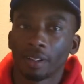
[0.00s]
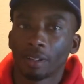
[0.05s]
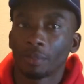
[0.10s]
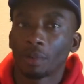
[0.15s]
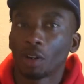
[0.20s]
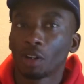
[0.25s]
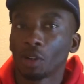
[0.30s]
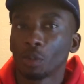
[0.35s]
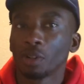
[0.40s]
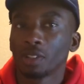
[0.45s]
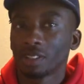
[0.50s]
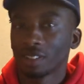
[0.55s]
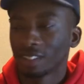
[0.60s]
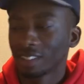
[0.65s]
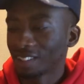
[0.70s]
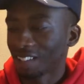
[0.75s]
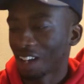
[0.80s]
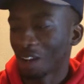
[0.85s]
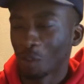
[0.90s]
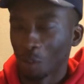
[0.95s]
up all the way to the
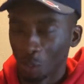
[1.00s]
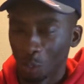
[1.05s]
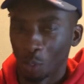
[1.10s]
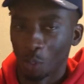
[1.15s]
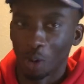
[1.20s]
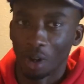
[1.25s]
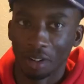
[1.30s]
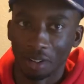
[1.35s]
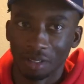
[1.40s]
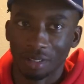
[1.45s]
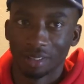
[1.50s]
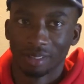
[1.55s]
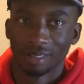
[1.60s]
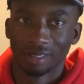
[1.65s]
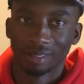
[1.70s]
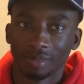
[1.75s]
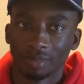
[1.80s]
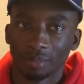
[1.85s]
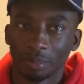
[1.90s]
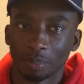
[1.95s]
top with water.
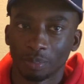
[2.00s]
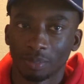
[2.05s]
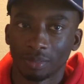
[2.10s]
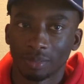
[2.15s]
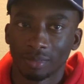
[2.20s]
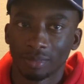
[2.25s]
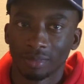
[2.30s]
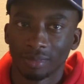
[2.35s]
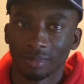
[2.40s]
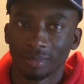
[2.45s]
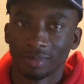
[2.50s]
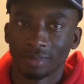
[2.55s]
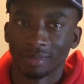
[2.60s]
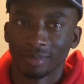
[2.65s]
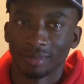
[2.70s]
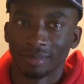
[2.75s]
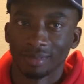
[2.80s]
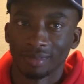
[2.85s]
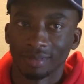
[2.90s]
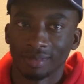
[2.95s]
I mean,
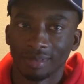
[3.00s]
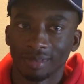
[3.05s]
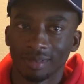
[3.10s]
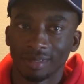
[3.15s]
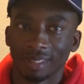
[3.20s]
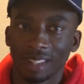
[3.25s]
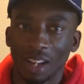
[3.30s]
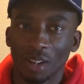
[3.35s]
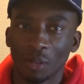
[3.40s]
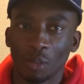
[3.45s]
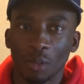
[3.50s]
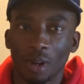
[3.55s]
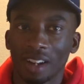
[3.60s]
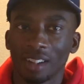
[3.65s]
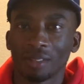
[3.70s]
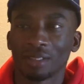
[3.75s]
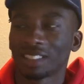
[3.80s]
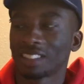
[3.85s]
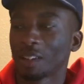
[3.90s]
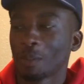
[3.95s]
like why?
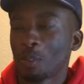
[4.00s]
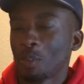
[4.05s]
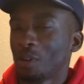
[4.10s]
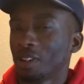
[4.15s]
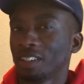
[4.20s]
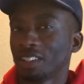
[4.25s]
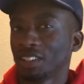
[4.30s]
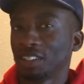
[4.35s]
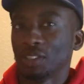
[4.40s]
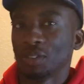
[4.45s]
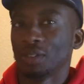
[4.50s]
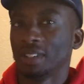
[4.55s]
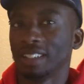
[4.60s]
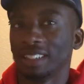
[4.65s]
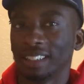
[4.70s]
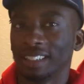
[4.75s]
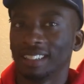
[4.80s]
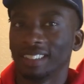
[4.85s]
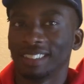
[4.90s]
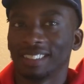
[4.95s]
No, what's the point no, of doing
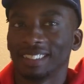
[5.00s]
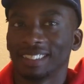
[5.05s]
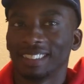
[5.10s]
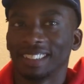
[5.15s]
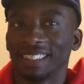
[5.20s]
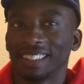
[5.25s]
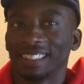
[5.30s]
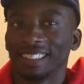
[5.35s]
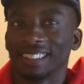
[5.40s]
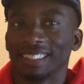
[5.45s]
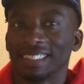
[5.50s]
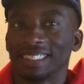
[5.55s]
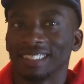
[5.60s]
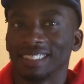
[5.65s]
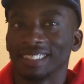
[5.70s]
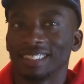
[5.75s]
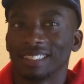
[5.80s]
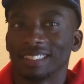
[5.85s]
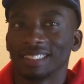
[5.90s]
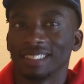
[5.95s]
that? It was seventy eight
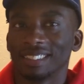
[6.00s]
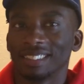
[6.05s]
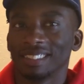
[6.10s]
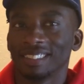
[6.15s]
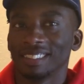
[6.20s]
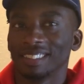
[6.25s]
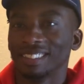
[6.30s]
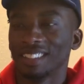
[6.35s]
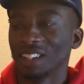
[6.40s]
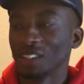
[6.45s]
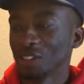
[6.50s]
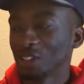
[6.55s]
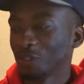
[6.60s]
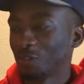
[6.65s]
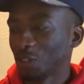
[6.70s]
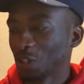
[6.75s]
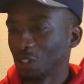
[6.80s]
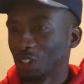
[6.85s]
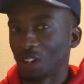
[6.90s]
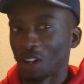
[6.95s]
percent. No, you
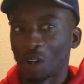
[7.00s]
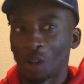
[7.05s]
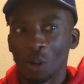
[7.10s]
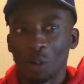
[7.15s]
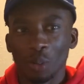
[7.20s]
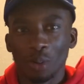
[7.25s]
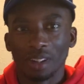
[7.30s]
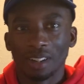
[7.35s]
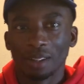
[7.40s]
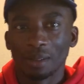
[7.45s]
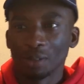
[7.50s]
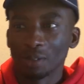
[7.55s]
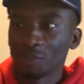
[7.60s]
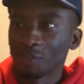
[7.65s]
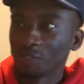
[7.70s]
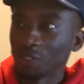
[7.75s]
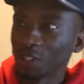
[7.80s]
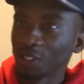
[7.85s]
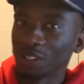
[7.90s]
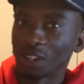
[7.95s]
filled it all the way up. You
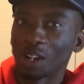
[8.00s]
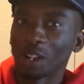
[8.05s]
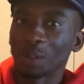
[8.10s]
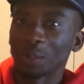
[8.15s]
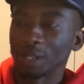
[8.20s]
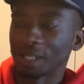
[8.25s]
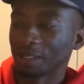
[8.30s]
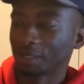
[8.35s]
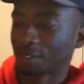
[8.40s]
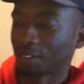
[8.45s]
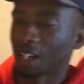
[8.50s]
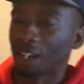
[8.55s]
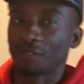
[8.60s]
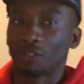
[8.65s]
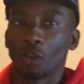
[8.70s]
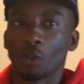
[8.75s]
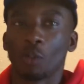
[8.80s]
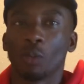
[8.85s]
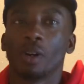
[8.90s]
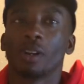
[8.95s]
filled it all the way up
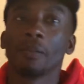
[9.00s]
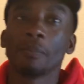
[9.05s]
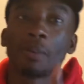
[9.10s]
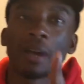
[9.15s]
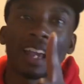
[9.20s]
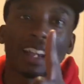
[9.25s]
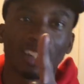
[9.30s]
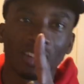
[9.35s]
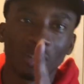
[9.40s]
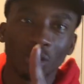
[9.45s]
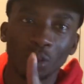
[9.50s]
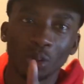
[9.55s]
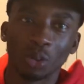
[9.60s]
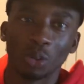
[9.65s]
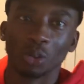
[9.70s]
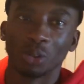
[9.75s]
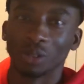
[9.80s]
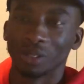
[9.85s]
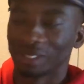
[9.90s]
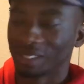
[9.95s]
top for it one pack of noodles.
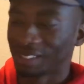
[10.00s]
Seventy-eight